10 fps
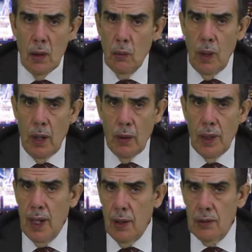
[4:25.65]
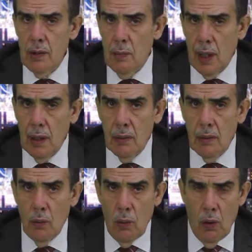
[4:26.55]
where and how to make
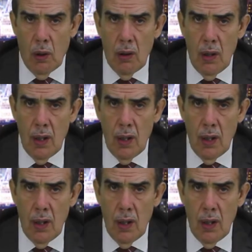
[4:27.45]
the war.